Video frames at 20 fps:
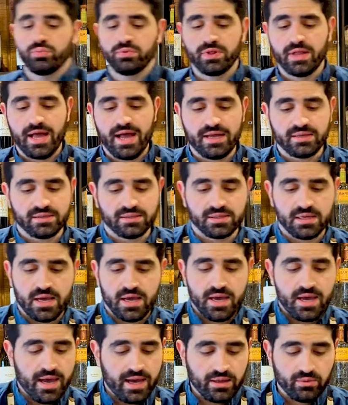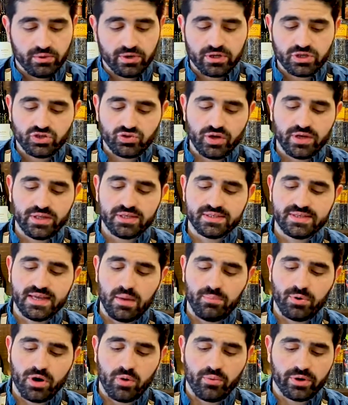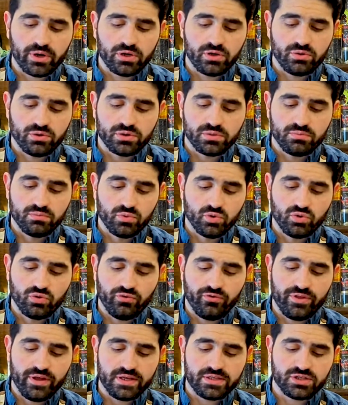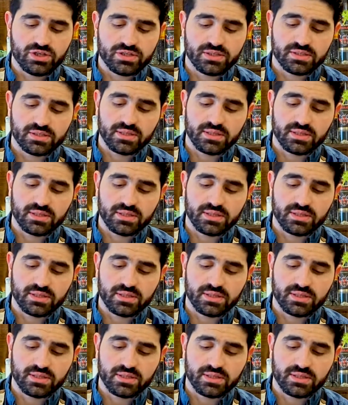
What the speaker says: glass, and then we're gonna strain this out, but all we're gonna do is move this just